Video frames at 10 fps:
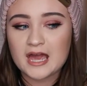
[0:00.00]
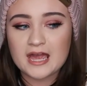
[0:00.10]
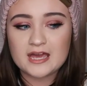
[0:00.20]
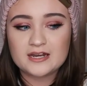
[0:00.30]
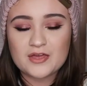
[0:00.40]

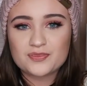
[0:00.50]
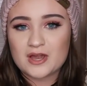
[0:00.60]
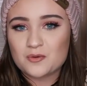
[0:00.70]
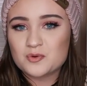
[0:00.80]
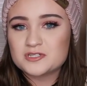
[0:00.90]
And
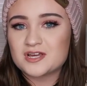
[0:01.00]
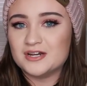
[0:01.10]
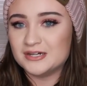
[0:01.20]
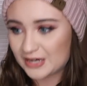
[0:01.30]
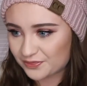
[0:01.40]
there was
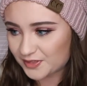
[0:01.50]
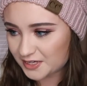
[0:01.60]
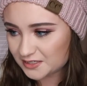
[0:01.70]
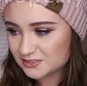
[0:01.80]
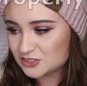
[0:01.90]

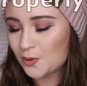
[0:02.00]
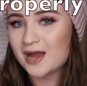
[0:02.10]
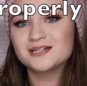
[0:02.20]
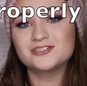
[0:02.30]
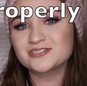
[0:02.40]
nothing. So
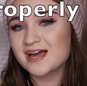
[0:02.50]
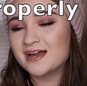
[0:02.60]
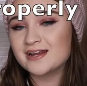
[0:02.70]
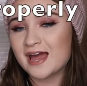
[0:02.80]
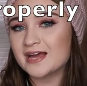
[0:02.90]
I just
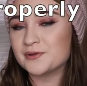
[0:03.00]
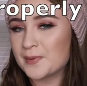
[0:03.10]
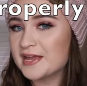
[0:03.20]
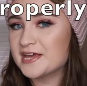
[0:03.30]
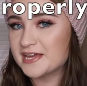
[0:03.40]
kind of had to
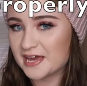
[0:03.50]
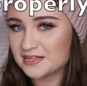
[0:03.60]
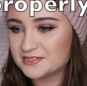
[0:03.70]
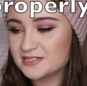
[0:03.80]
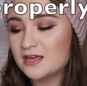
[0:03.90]
make a
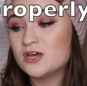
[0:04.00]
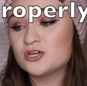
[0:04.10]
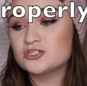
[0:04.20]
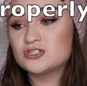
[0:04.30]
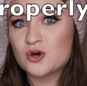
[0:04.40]
guess.
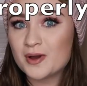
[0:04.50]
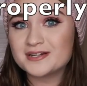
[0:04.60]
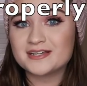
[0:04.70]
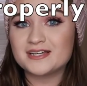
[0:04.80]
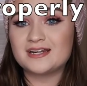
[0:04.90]
So I
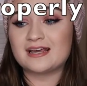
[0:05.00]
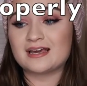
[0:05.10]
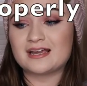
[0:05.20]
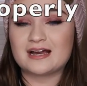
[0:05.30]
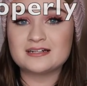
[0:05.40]
did, and
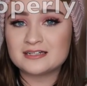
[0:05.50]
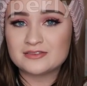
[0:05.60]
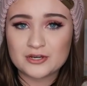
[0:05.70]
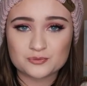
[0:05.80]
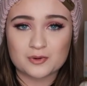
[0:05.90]
I got it
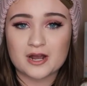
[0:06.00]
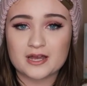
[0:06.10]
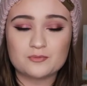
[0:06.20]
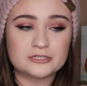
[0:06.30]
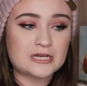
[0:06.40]
in there
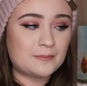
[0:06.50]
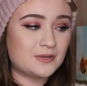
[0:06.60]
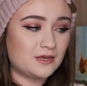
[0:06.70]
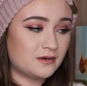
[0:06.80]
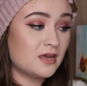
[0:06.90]
right, which, I
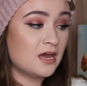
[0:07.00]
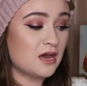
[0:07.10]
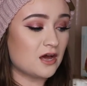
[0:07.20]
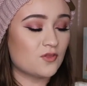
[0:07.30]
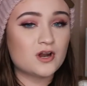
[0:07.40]
mean,
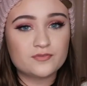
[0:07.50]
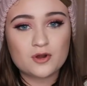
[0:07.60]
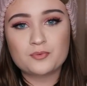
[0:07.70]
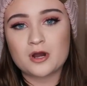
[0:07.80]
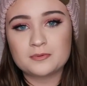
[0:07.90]
a lot of
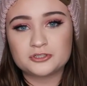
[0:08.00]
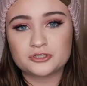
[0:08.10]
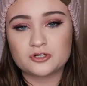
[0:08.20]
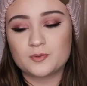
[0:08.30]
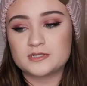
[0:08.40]
you I'm probably
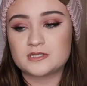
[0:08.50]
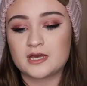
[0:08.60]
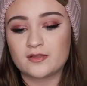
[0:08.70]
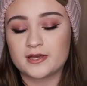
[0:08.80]
sure always saying